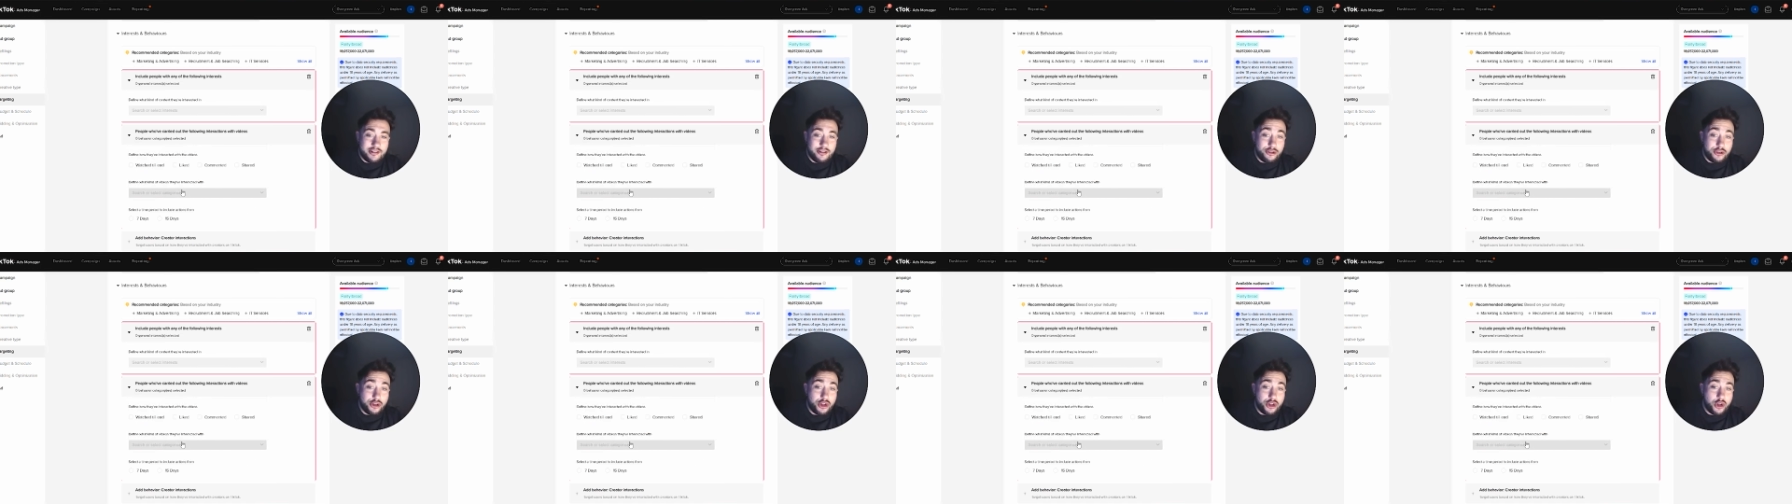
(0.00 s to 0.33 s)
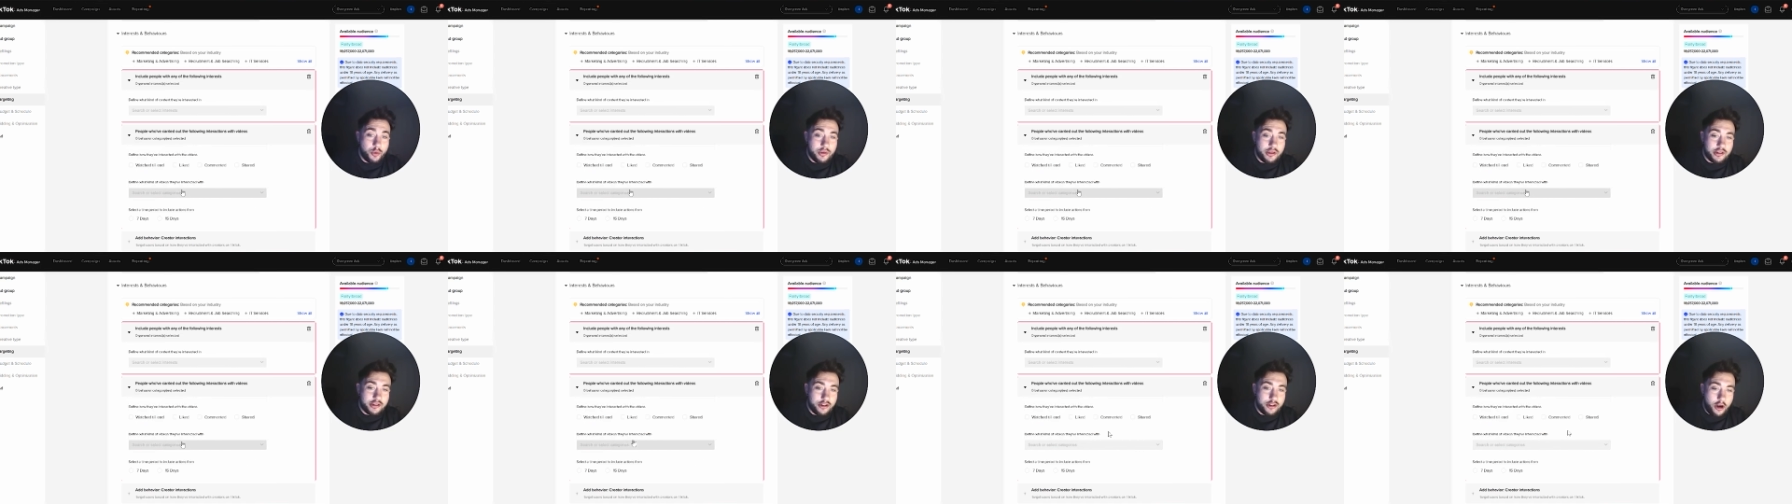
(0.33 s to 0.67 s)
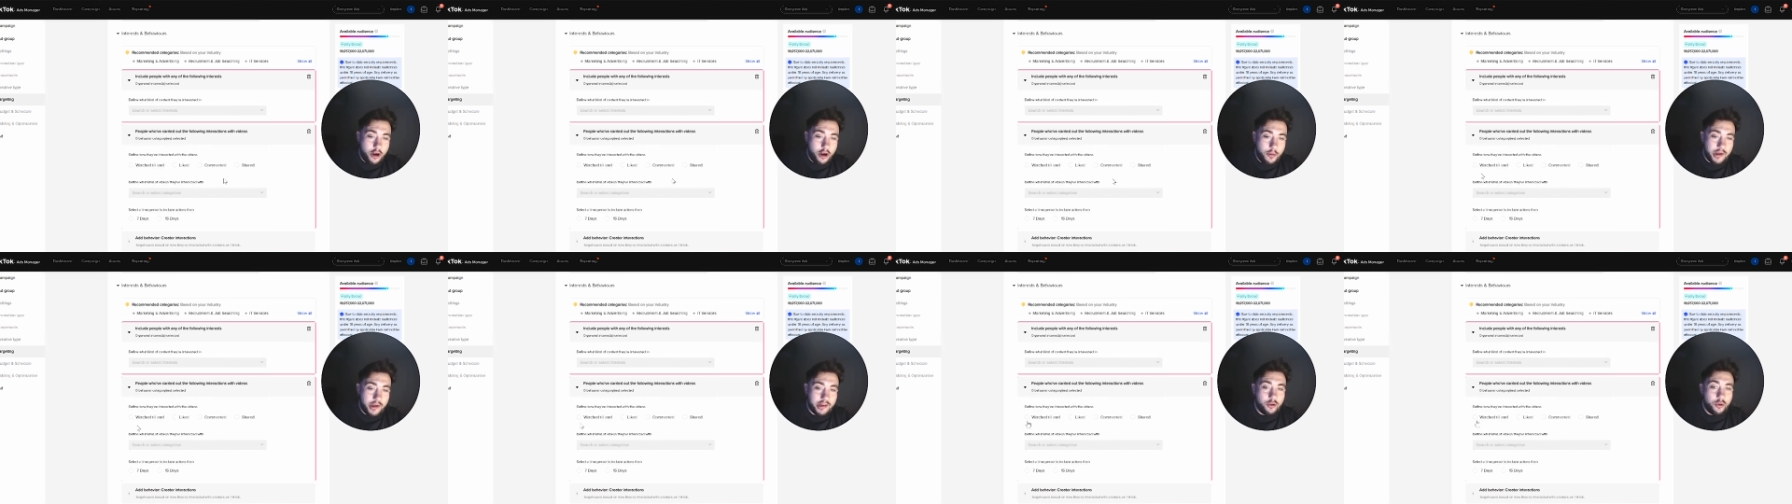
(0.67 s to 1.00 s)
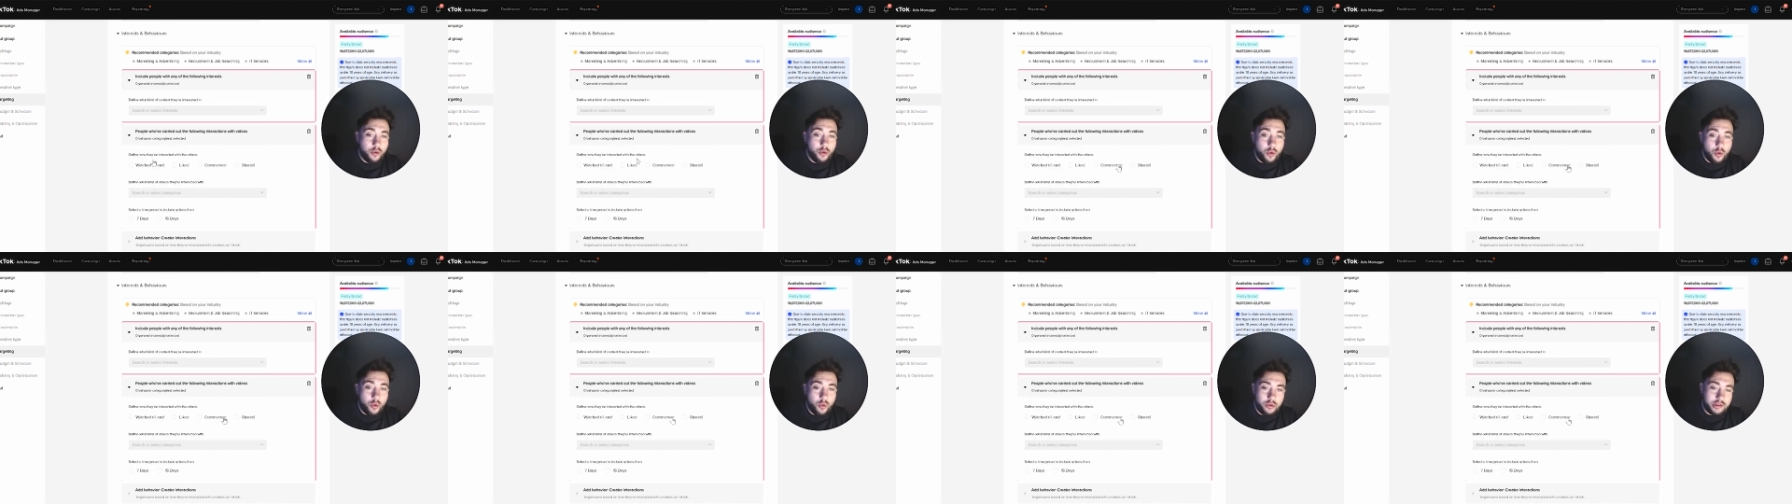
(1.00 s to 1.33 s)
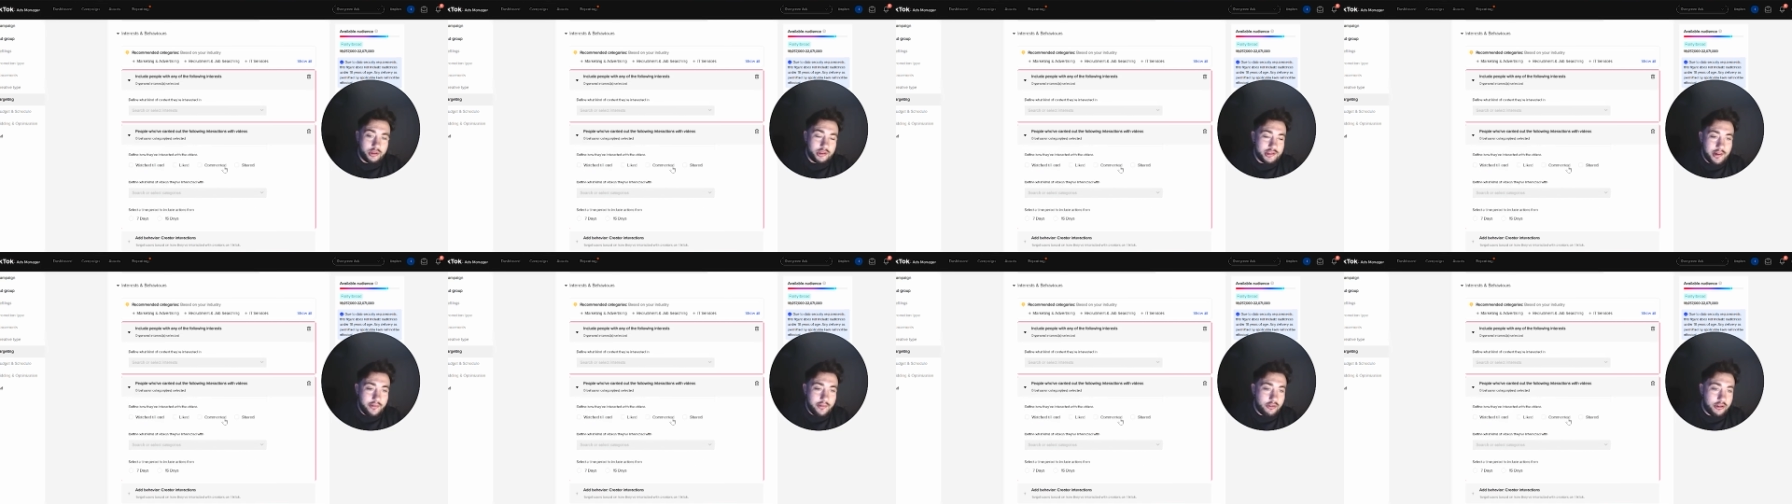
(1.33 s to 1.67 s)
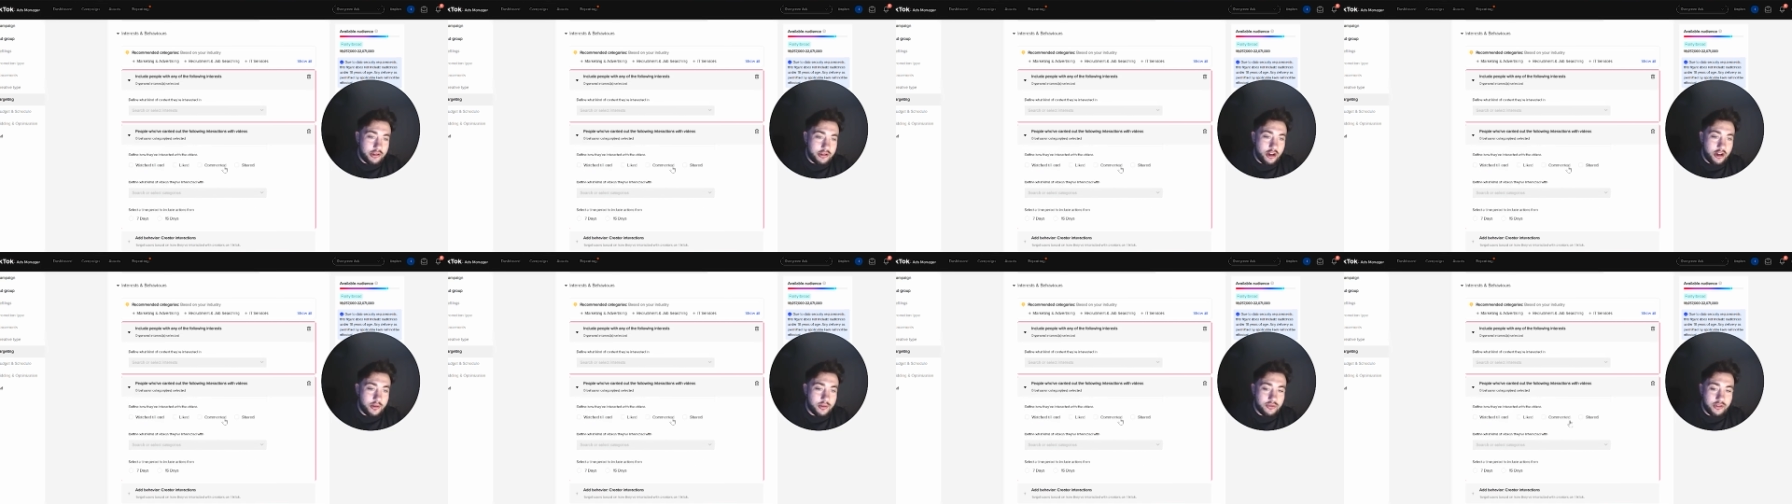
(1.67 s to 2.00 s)
do with a topic or different
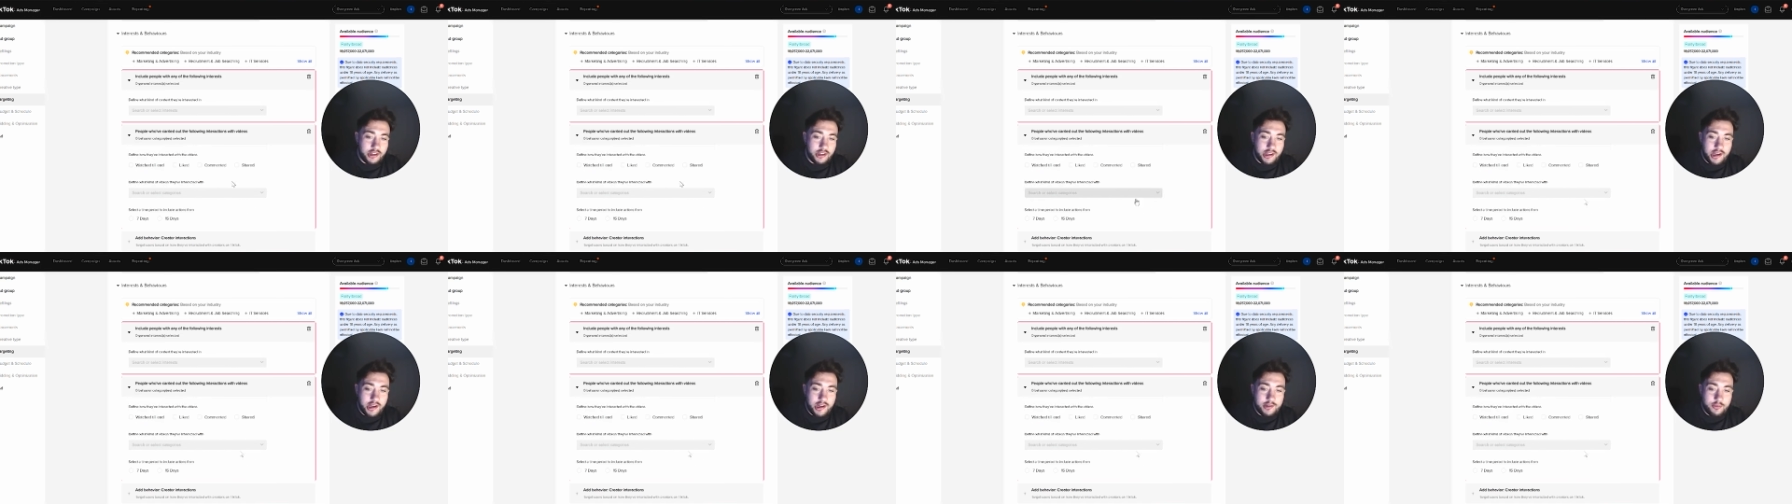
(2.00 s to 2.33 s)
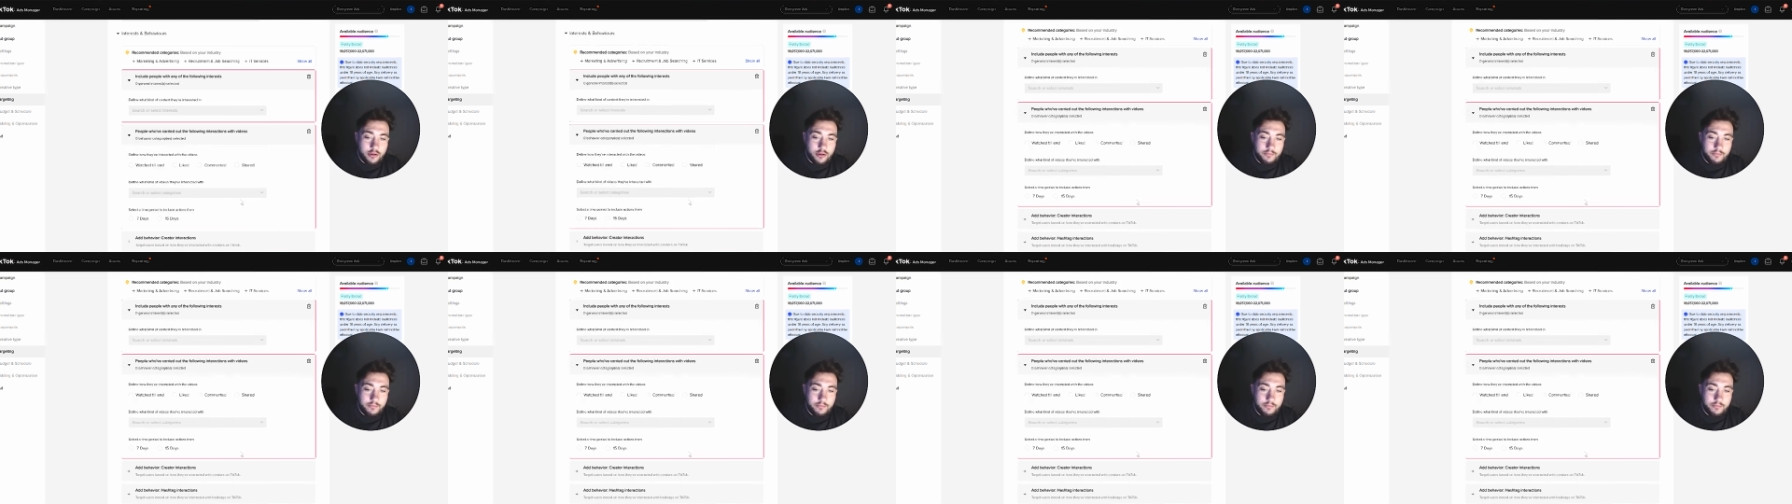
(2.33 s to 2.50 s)
types of engagement.